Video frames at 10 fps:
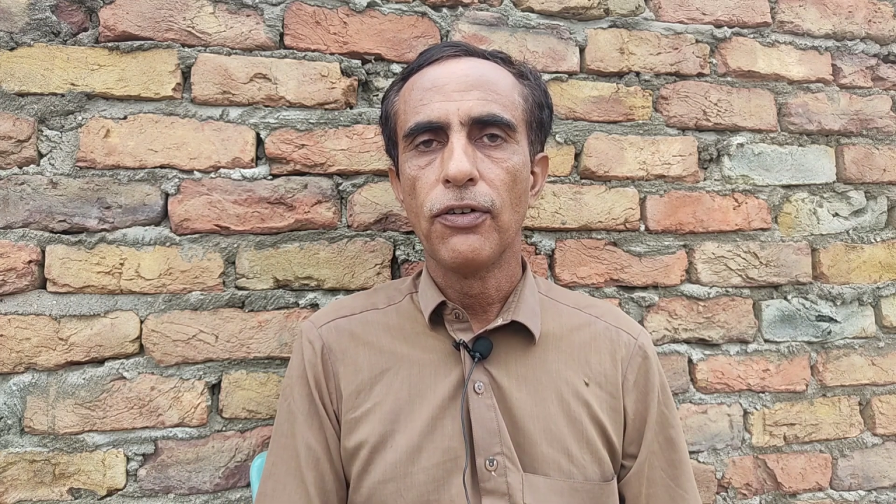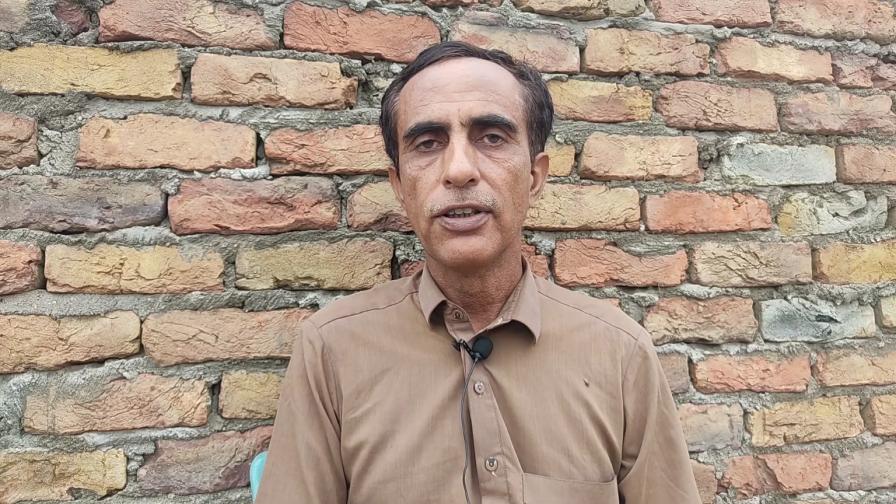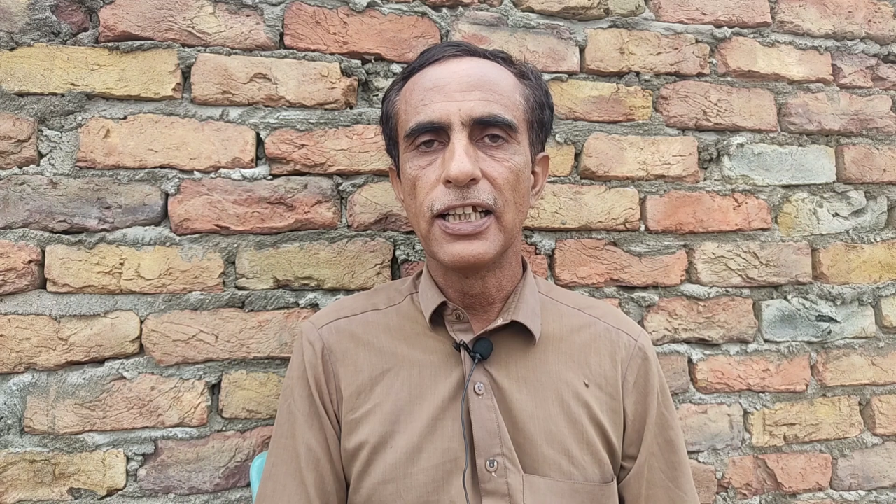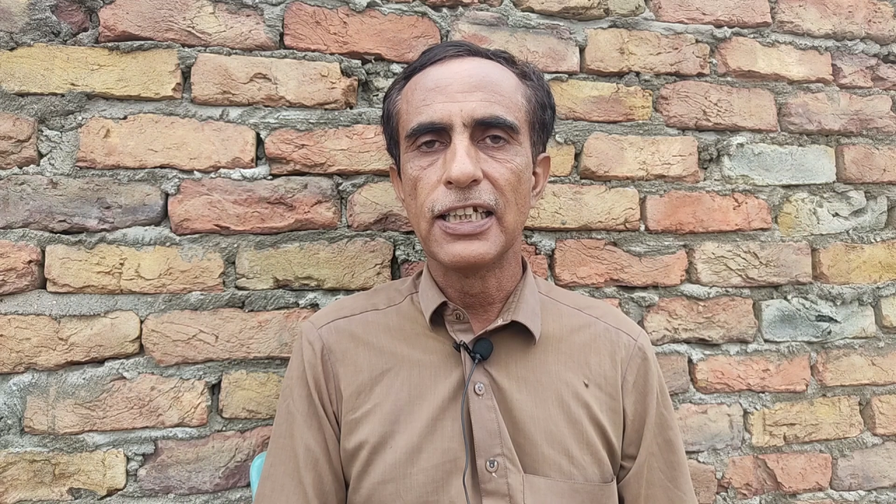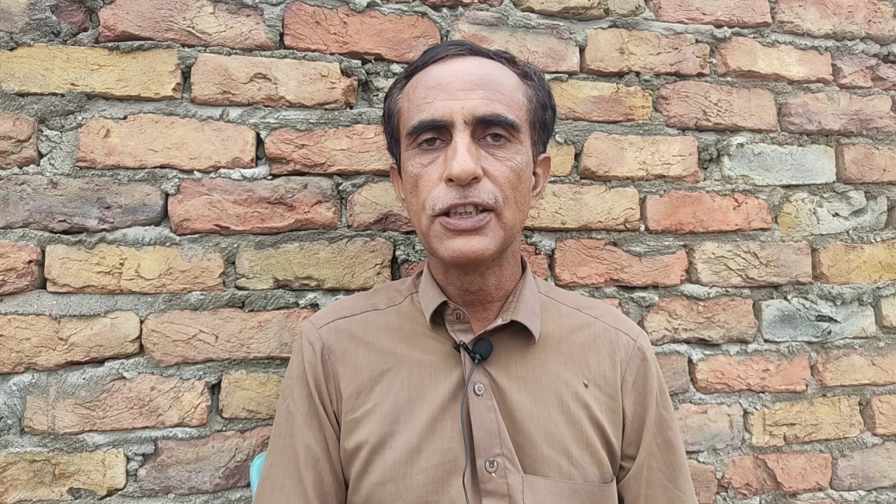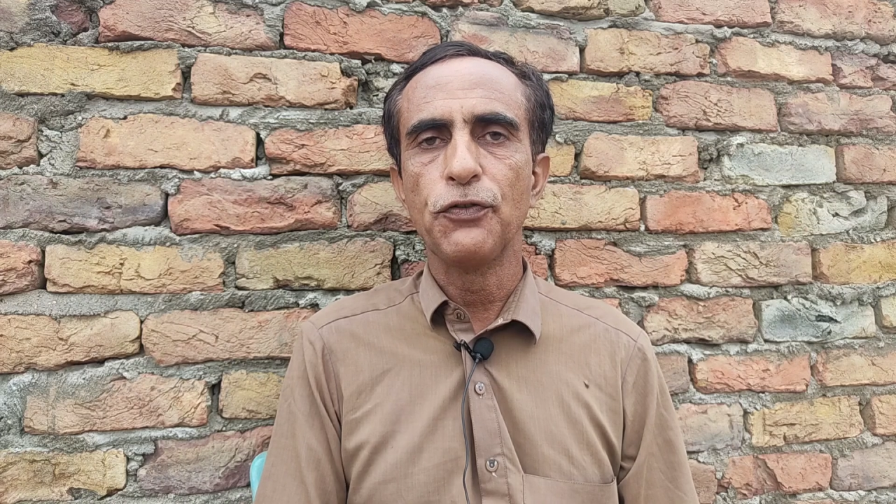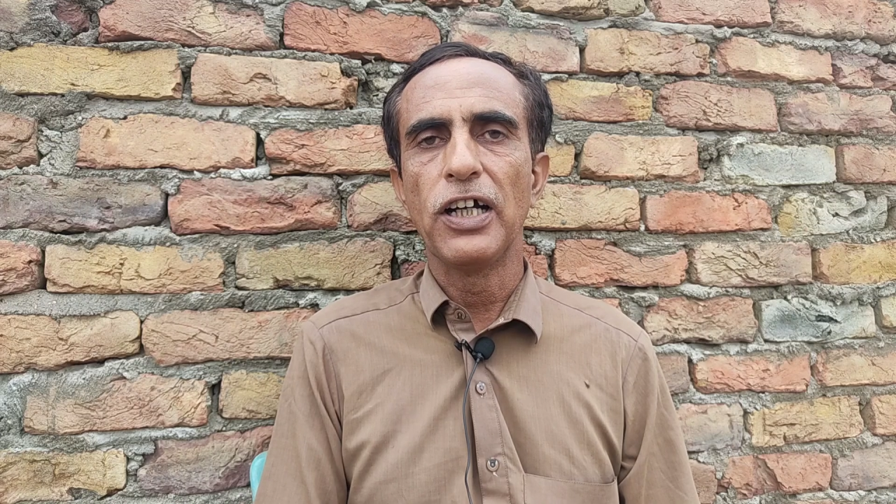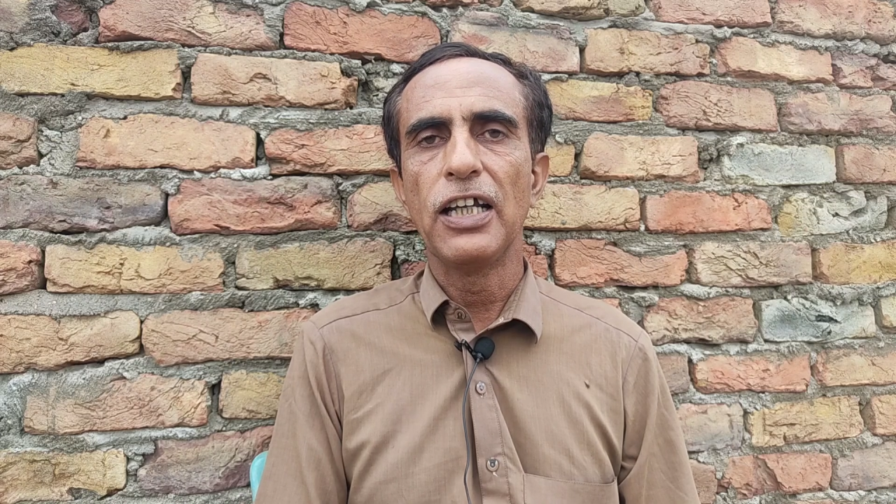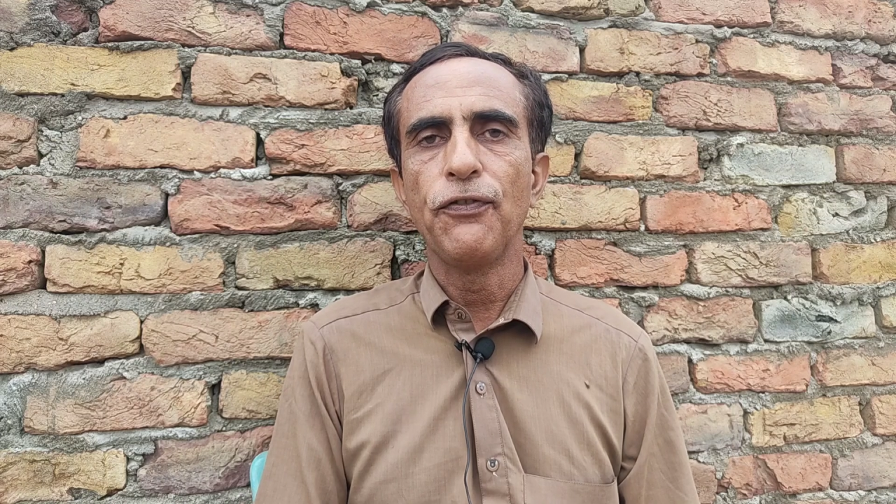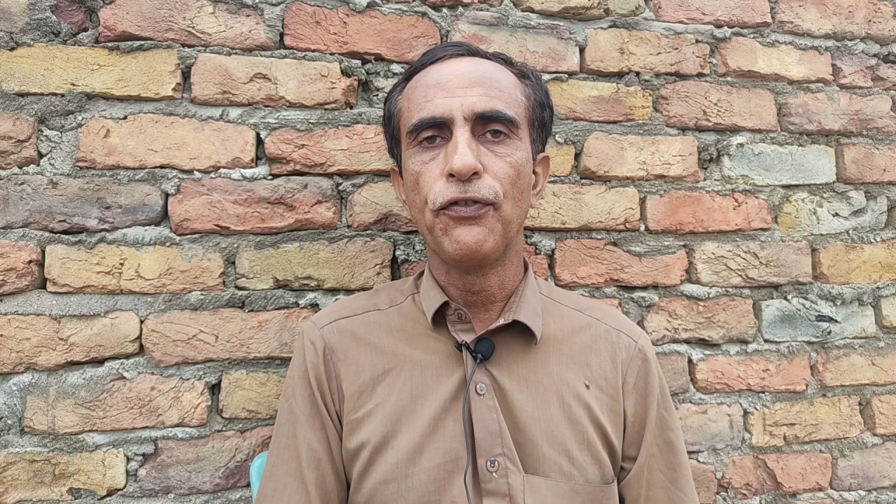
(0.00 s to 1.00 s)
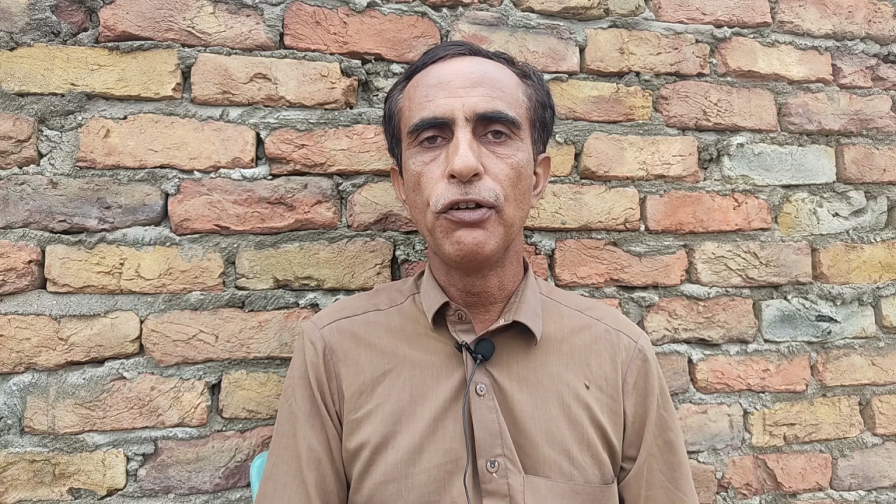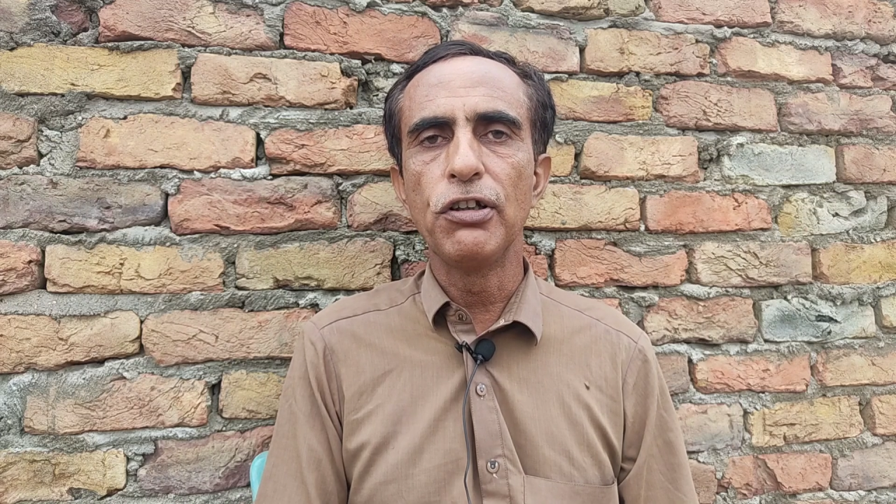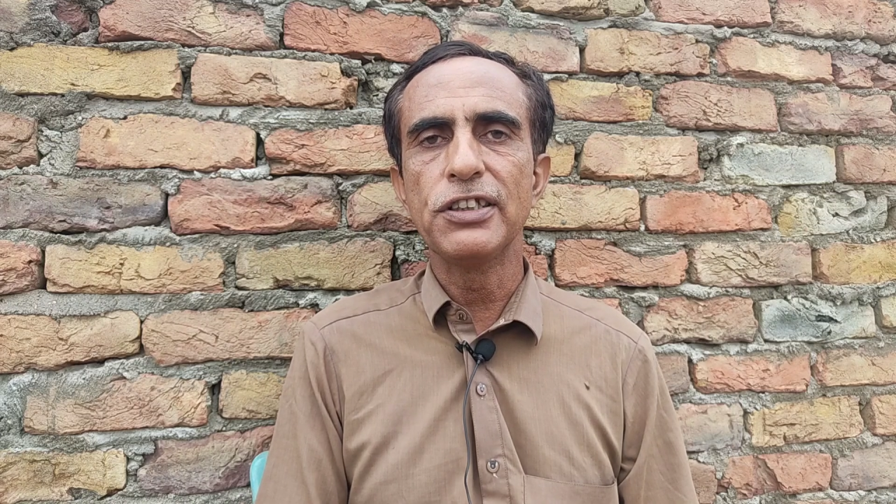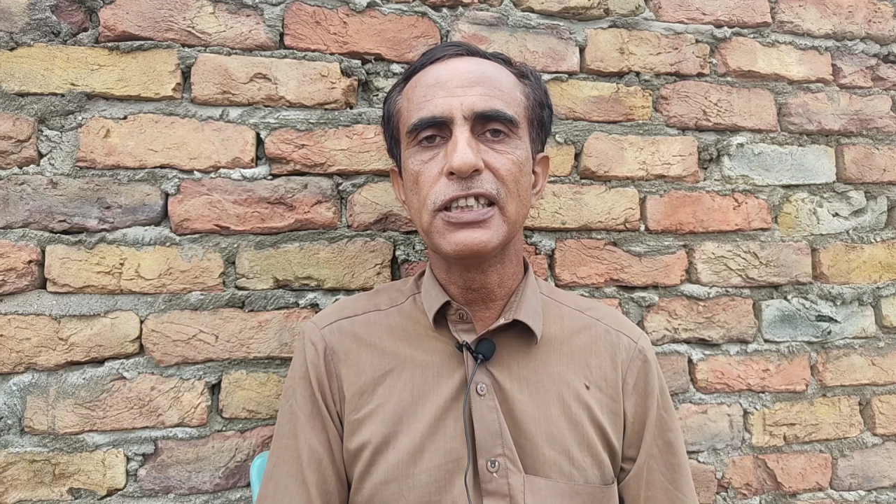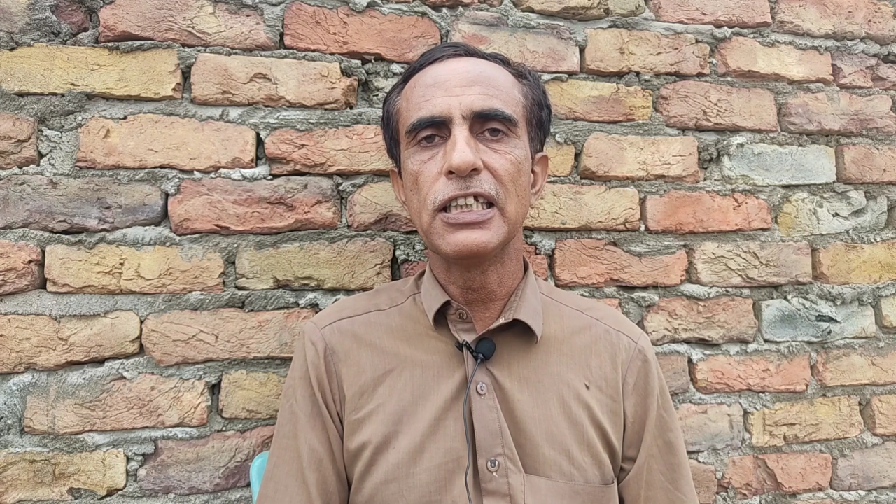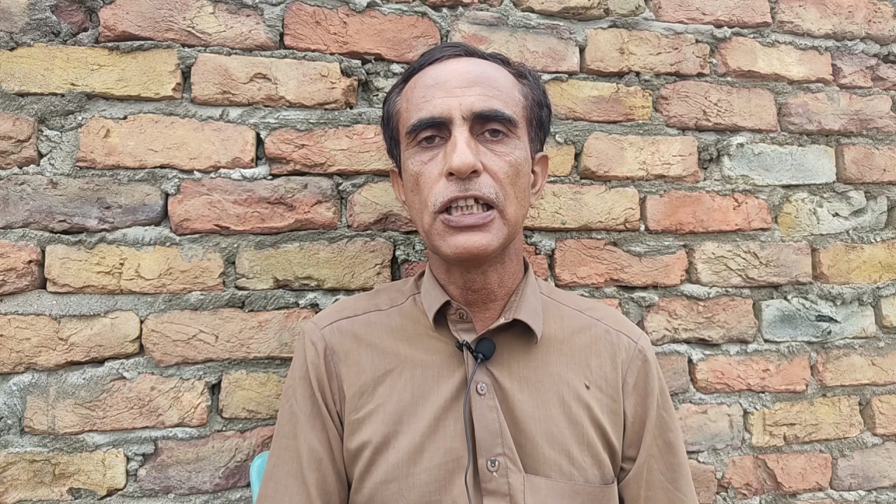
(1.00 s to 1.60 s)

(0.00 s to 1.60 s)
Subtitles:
That is why fluency